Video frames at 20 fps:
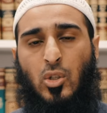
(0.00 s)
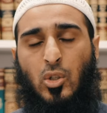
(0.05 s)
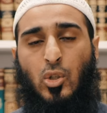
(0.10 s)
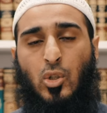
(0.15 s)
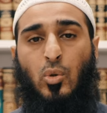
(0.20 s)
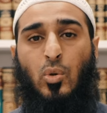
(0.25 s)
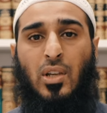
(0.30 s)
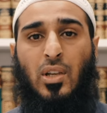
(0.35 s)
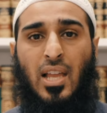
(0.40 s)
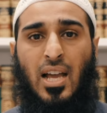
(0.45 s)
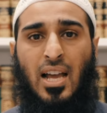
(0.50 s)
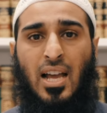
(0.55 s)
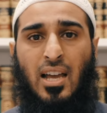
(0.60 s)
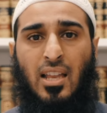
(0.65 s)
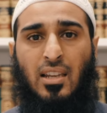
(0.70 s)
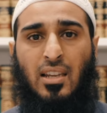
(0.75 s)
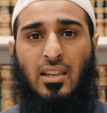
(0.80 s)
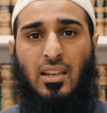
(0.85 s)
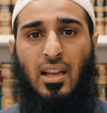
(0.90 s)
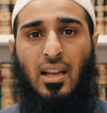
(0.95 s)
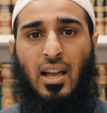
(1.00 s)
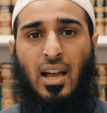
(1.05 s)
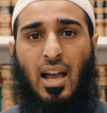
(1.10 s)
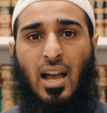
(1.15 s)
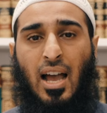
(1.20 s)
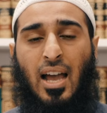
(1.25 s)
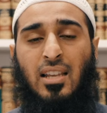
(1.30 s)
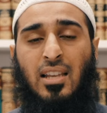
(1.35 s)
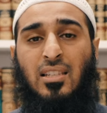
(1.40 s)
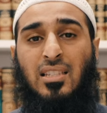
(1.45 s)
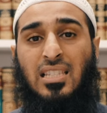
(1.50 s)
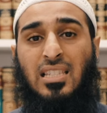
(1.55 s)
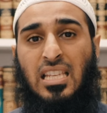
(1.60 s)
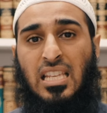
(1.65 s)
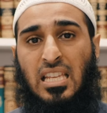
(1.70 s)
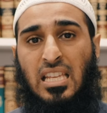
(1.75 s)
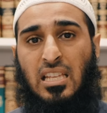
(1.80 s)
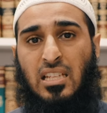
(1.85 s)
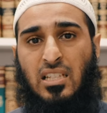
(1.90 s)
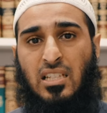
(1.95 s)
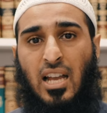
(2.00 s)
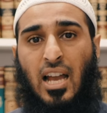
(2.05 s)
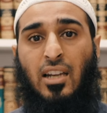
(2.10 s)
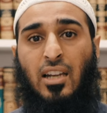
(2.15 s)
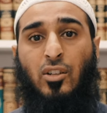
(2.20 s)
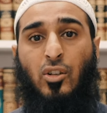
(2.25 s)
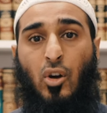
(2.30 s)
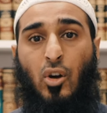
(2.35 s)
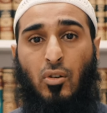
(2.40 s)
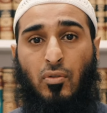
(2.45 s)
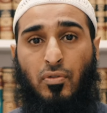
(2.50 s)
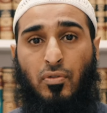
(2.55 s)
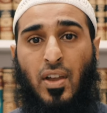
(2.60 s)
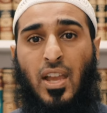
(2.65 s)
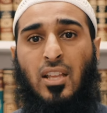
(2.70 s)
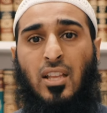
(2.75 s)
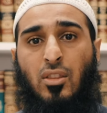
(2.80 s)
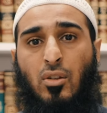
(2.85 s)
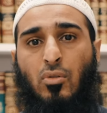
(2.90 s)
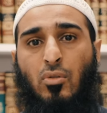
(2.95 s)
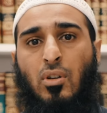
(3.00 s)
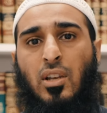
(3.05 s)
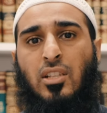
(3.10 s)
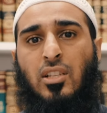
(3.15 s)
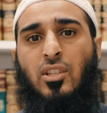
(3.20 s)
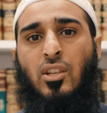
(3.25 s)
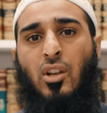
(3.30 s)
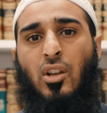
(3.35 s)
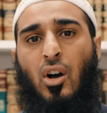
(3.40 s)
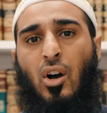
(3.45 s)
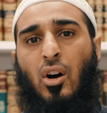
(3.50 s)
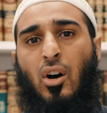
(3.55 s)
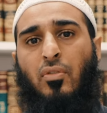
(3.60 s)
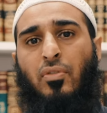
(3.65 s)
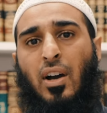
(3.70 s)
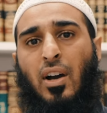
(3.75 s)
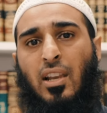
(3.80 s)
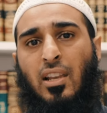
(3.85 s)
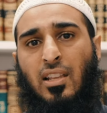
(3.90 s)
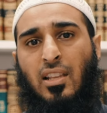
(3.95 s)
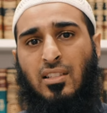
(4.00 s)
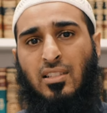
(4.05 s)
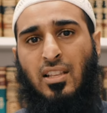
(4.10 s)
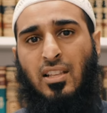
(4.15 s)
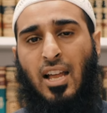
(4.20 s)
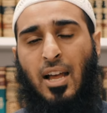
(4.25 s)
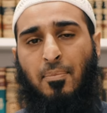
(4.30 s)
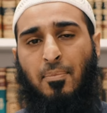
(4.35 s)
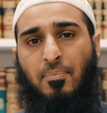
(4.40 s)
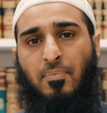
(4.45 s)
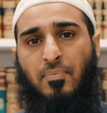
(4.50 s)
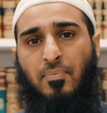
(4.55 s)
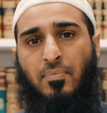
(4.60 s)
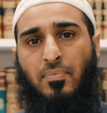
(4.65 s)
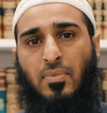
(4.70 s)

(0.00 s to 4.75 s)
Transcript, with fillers: to learn and teach and convey the religion of Al Islam.